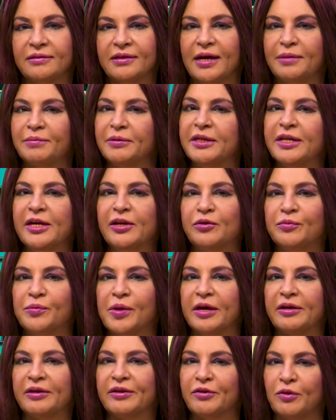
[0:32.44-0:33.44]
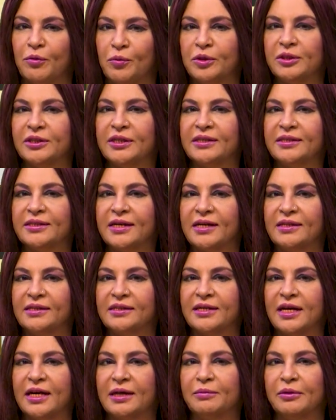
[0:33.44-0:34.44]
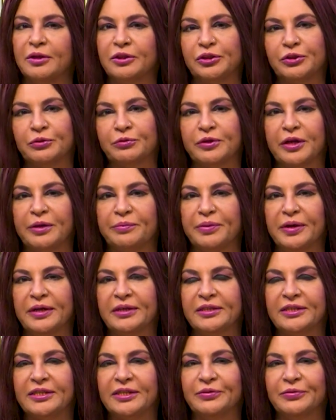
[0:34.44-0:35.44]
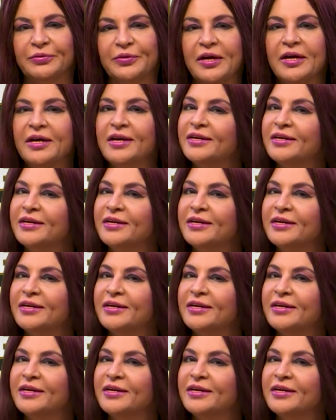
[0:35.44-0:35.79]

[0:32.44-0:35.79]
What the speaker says: I'm Nidhi Kumar and you're watching Science Time, a show that brings to you